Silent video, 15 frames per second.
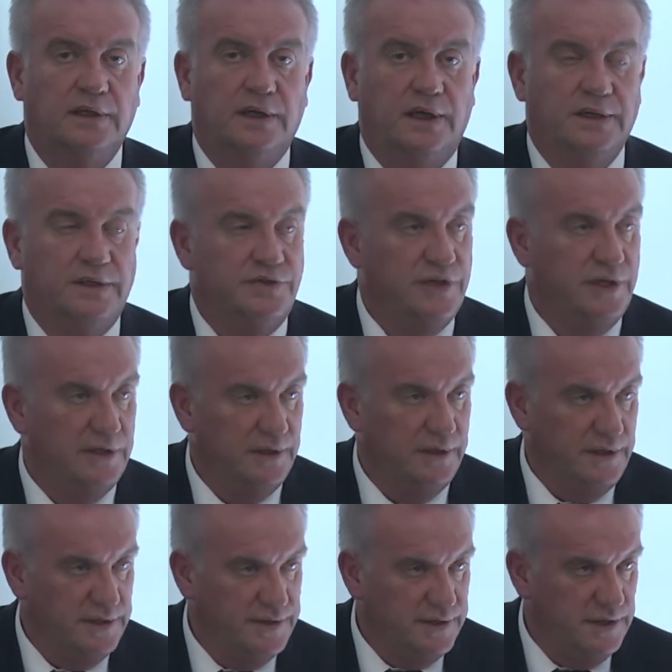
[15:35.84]
Under general
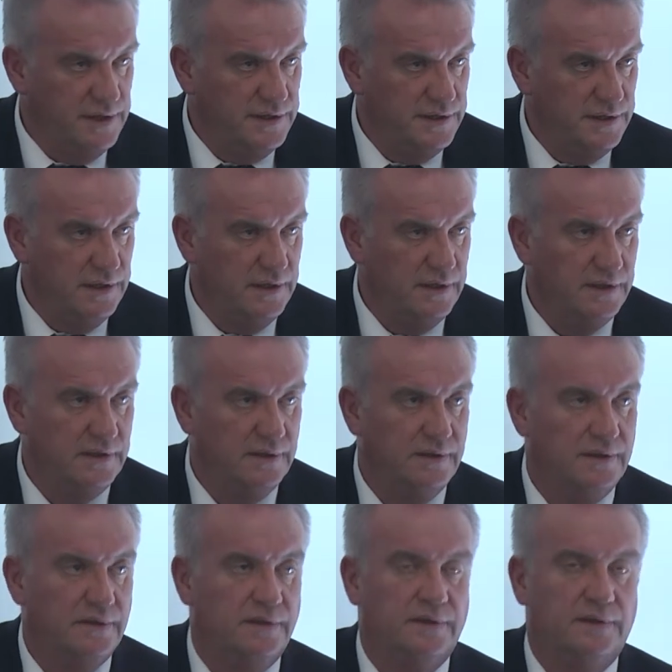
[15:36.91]
anesthesia,
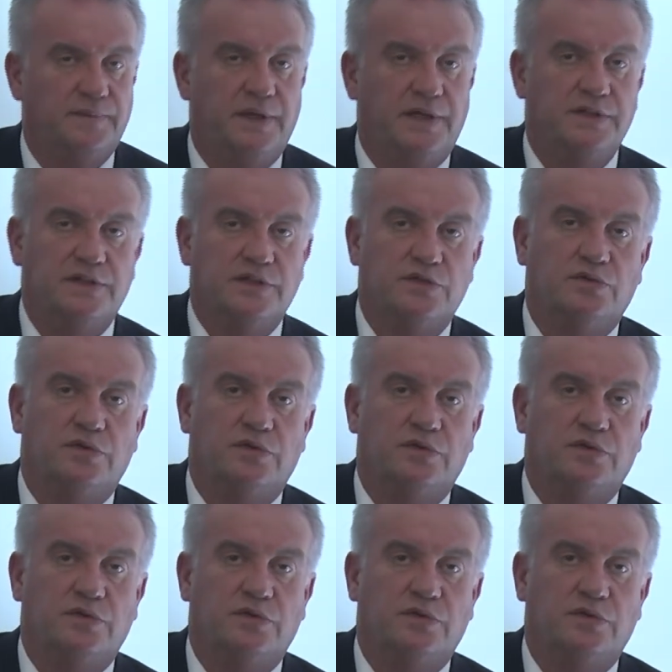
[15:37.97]
the patient is